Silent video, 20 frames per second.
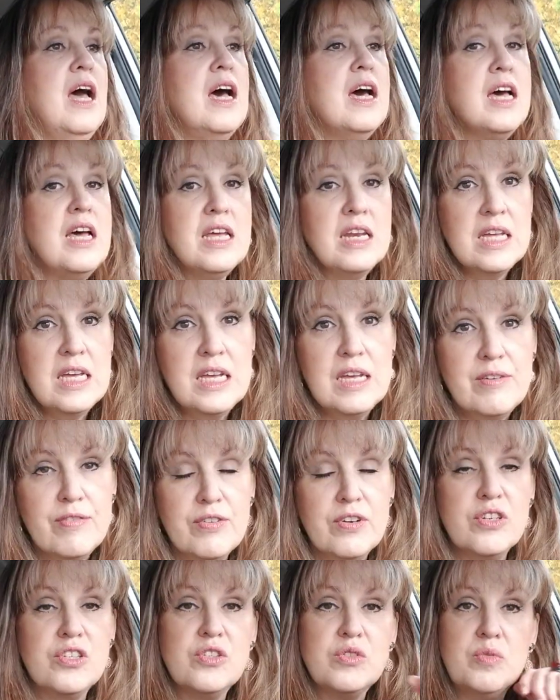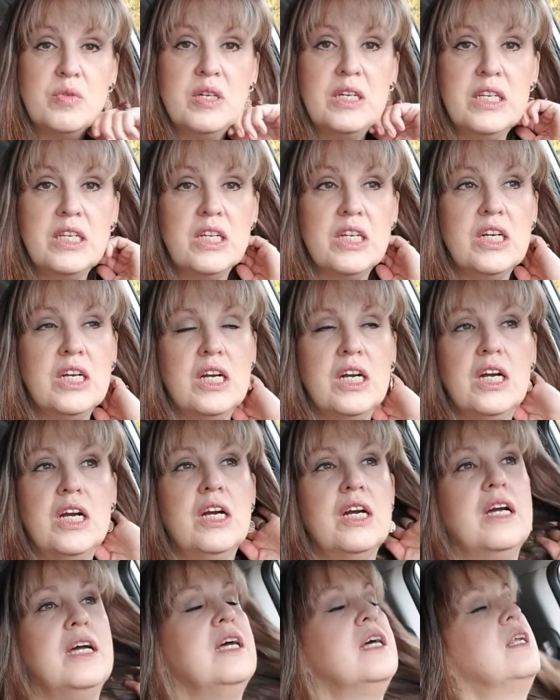honey for
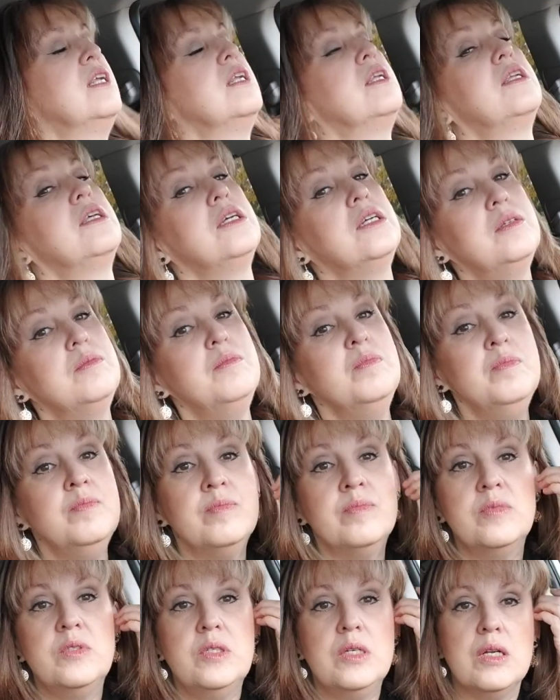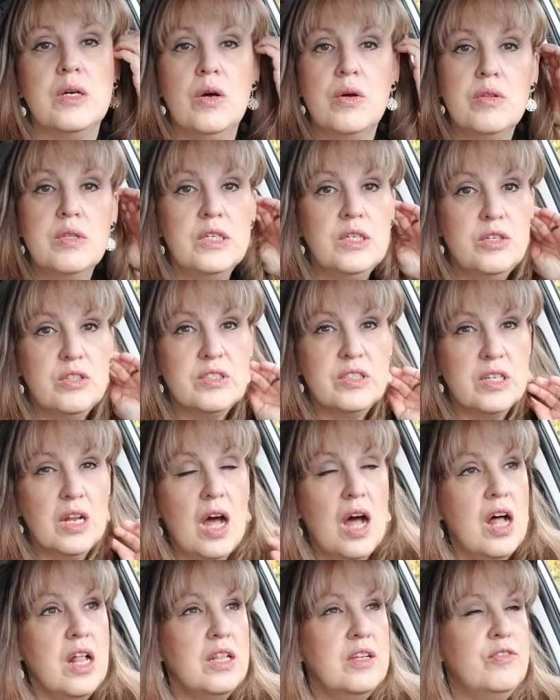sweetener and you know only using
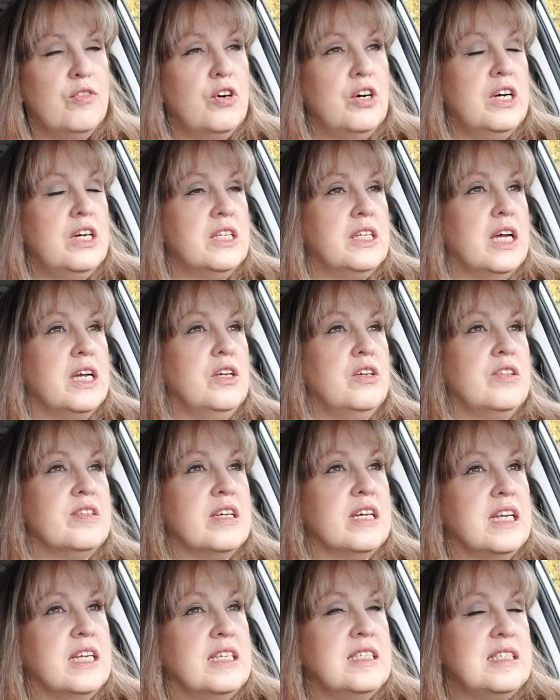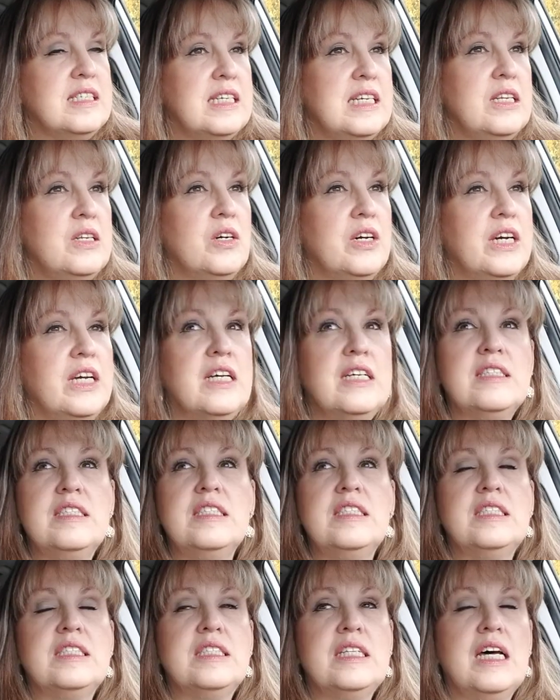olive oil not using any seed oils
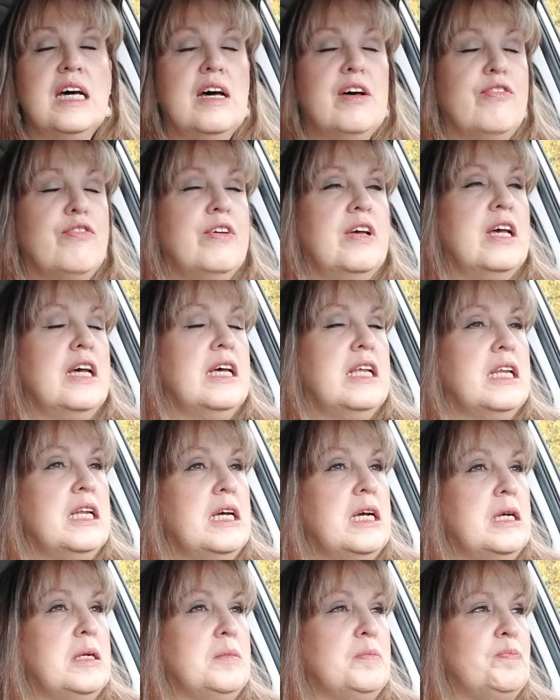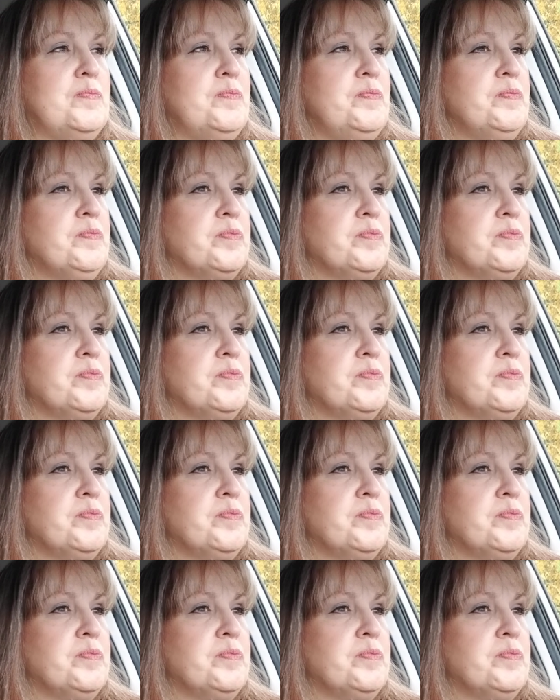and stuff and um